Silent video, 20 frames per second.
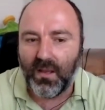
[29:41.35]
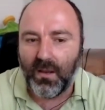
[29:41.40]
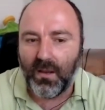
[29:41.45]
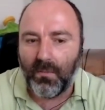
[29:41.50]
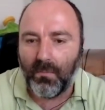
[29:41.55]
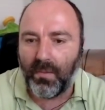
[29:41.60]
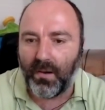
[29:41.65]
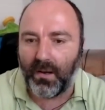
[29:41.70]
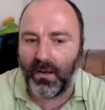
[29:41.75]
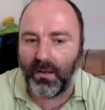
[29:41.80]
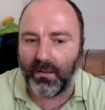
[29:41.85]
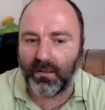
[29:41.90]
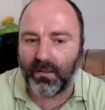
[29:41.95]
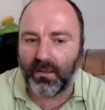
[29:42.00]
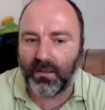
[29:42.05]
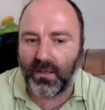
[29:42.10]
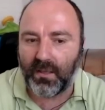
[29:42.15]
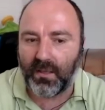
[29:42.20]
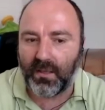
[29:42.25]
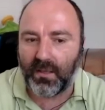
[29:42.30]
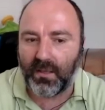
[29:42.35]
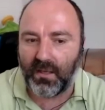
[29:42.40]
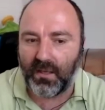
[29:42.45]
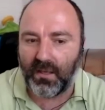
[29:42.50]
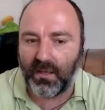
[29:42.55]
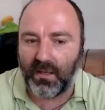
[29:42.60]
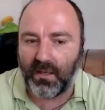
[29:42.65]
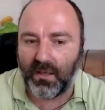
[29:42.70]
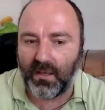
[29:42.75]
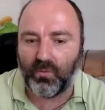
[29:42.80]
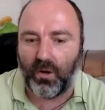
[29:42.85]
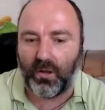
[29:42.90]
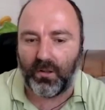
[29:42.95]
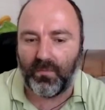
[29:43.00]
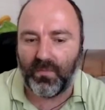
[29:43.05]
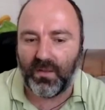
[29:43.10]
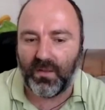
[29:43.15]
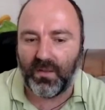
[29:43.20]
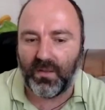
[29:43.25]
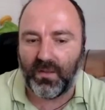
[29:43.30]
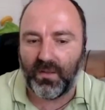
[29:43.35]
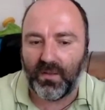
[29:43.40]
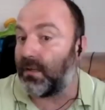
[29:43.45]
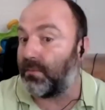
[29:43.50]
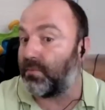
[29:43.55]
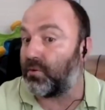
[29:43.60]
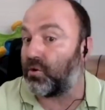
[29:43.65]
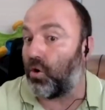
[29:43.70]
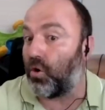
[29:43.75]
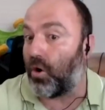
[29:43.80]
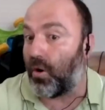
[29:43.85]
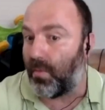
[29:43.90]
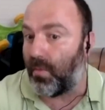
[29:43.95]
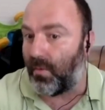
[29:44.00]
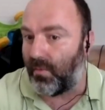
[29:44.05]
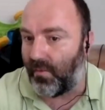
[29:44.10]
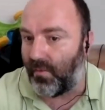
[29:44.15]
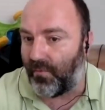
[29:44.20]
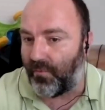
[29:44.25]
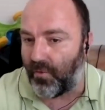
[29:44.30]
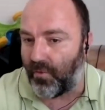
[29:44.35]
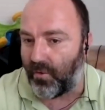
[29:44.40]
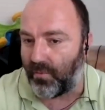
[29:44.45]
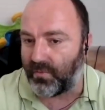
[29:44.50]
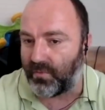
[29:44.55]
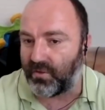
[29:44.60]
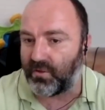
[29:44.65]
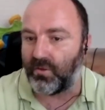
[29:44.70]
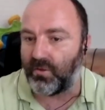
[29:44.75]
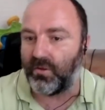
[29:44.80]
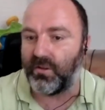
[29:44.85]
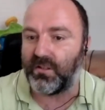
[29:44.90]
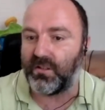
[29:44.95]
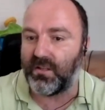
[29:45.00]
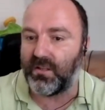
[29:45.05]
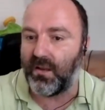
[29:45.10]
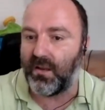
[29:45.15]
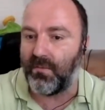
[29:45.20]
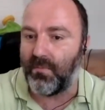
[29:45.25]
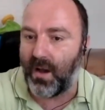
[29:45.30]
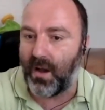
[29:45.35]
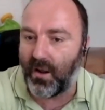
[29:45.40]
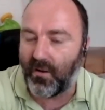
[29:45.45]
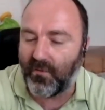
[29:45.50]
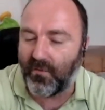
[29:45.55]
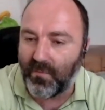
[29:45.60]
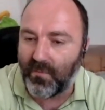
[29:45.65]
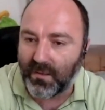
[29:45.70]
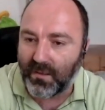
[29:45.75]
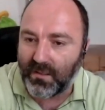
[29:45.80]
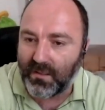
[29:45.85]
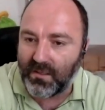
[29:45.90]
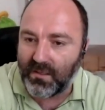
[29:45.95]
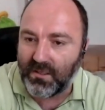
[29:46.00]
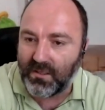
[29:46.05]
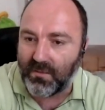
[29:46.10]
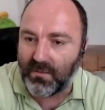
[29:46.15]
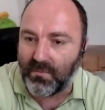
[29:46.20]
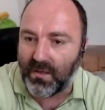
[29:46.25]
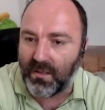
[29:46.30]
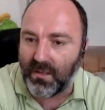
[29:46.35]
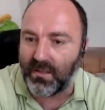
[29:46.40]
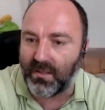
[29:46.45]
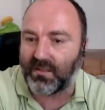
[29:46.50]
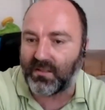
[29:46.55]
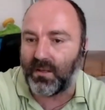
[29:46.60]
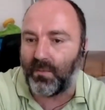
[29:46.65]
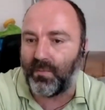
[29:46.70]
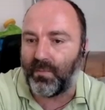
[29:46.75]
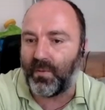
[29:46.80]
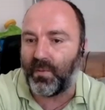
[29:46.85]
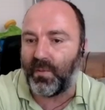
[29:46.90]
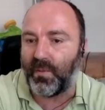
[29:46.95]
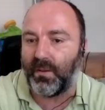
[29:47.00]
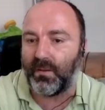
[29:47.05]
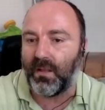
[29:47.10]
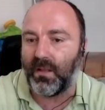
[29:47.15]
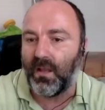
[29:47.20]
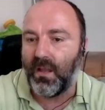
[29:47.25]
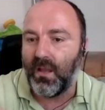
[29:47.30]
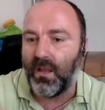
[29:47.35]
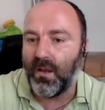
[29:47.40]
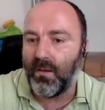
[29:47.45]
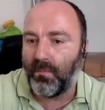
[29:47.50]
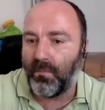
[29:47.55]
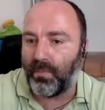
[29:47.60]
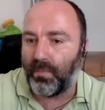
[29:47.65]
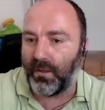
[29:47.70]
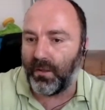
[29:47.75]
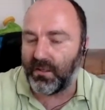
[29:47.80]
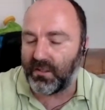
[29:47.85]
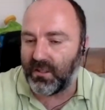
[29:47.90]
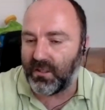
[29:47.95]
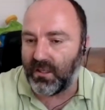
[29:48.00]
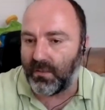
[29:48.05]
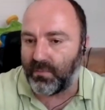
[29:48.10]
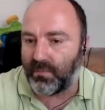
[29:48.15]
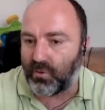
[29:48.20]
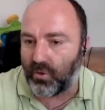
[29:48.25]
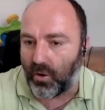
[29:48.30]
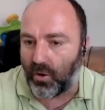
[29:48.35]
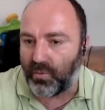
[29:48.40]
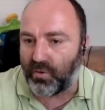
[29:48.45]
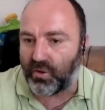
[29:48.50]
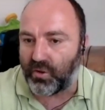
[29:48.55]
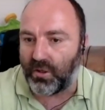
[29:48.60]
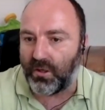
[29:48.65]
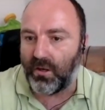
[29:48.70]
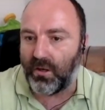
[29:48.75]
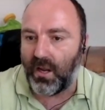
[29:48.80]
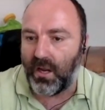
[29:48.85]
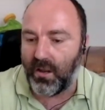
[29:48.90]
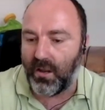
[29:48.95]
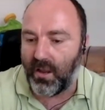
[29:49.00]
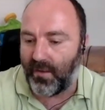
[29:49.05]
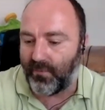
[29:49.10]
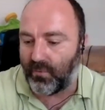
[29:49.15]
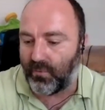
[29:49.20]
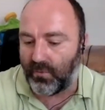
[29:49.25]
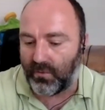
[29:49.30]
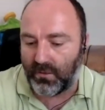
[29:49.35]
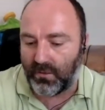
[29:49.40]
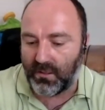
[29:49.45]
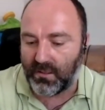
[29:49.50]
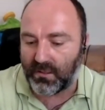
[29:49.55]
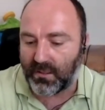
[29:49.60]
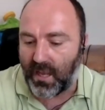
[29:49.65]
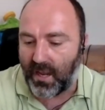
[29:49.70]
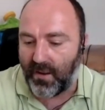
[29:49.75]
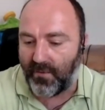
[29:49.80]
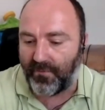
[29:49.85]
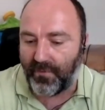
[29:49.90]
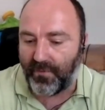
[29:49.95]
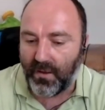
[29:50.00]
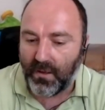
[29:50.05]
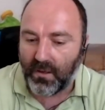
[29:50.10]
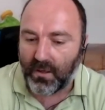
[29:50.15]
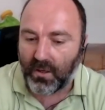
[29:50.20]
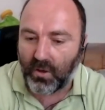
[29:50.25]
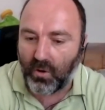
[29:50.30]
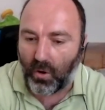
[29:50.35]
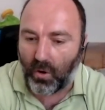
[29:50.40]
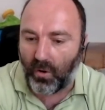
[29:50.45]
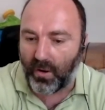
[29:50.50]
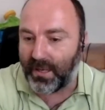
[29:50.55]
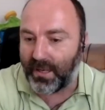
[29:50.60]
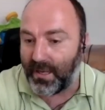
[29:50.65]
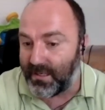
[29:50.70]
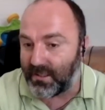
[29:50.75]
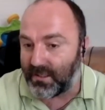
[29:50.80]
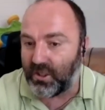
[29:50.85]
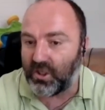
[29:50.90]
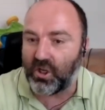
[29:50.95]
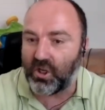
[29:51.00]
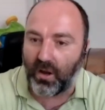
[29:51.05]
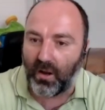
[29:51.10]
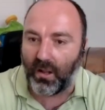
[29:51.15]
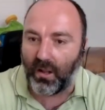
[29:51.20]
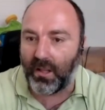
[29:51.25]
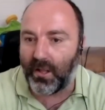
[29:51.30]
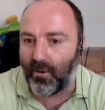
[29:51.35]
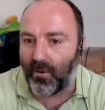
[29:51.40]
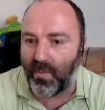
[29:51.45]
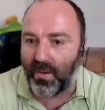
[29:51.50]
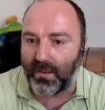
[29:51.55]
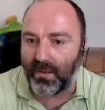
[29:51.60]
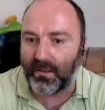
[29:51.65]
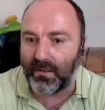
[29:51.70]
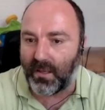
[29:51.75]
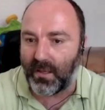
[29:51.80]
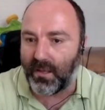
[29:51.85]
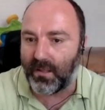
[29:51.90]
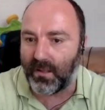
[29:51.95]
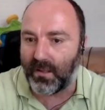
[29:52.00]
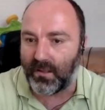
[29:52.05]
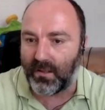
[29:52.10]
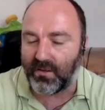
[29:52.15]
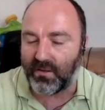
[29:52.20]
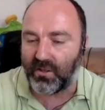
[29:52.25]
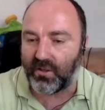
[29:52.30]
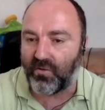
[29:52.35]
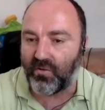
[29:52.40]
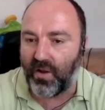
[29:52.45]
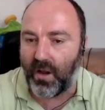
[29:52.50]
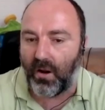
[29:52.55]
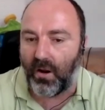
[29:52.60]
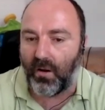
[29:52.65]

But guess what? It's actually one of the least absorbable forms. So it's the amount of magnesium in the supplement plus the absorption, and you have to, these kind of go against each other a little bit. There's a trade-off.